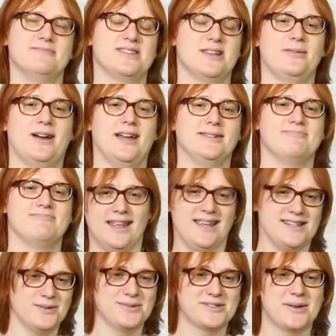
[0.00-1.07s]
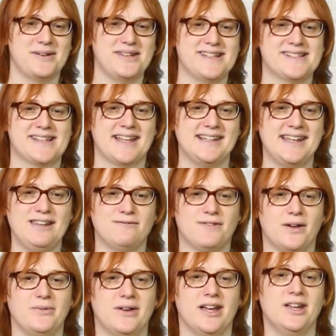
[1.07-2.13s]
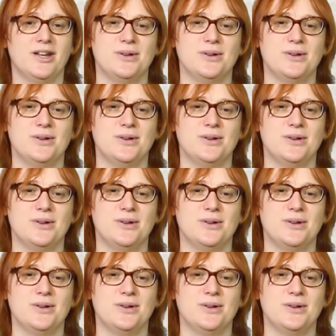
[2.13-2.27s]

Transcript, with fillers: So do I. He's also a Nissan Leaf owner